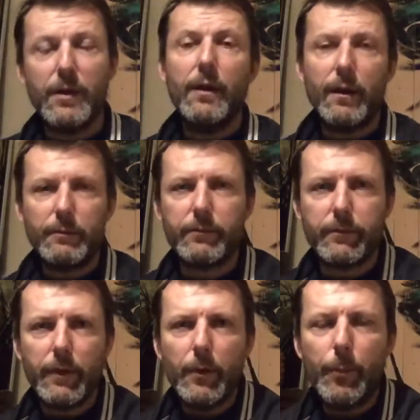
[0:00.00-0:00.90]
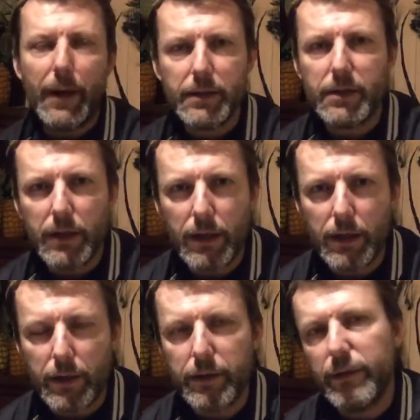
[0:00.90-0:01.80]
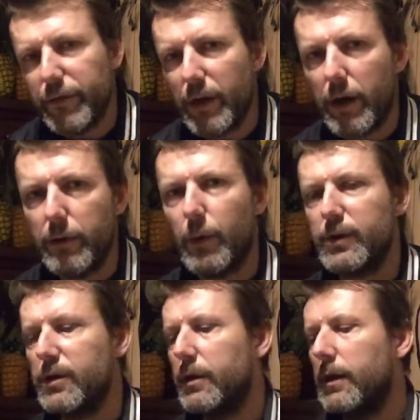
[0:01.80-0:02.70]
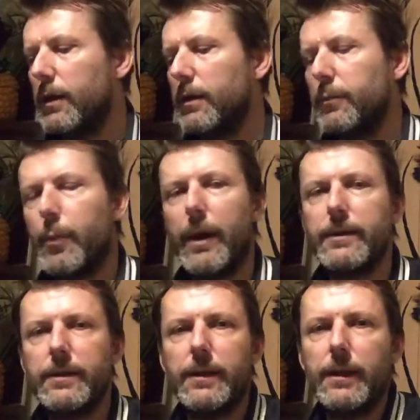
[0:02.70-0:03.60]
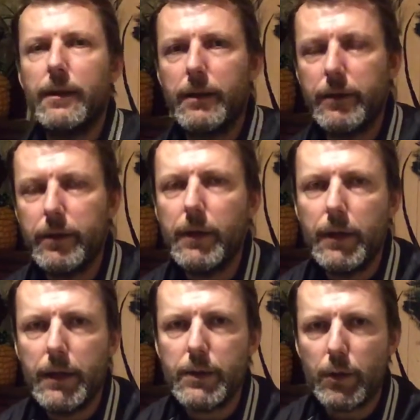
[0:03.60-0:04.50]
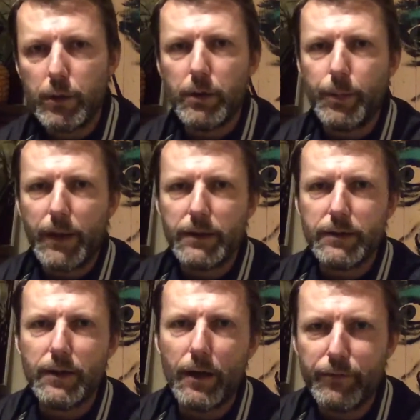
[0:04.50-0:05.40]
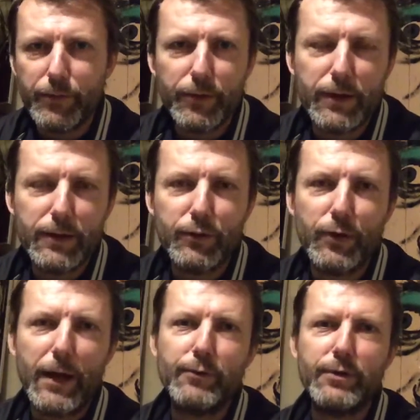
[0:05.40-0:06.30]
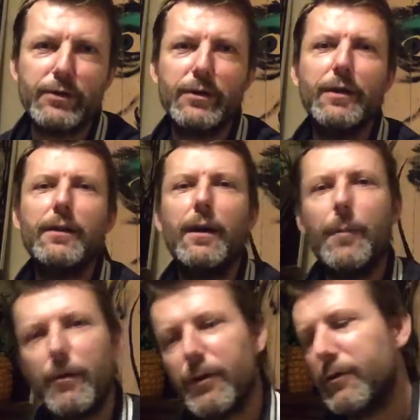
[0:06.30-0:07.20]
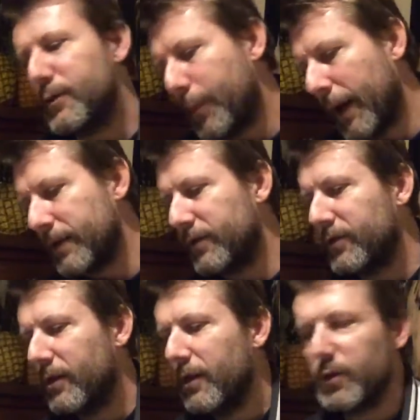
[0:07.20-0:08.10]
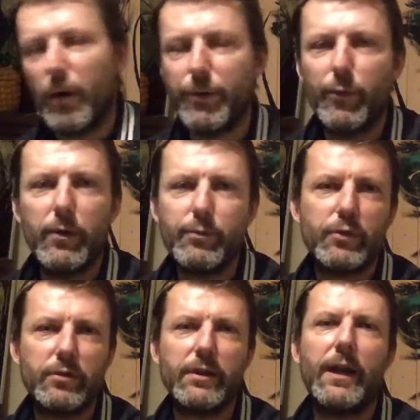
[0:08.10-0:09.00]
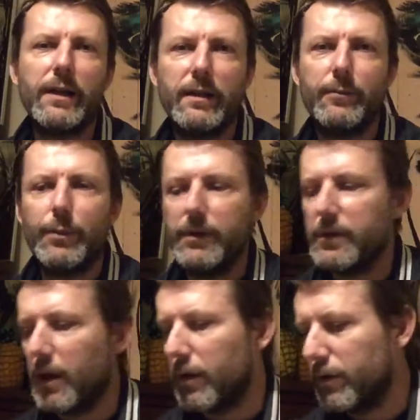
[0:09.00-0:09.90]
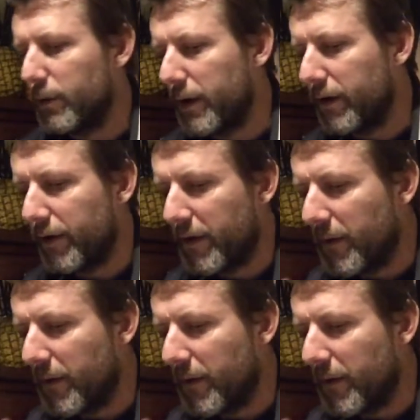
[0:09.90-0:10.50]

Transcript: And pants in England, if you're not watching in England, pants in England is underpants, not fucking trousers. America, it's pants. So I thought he was just naked, but he's got underwear on.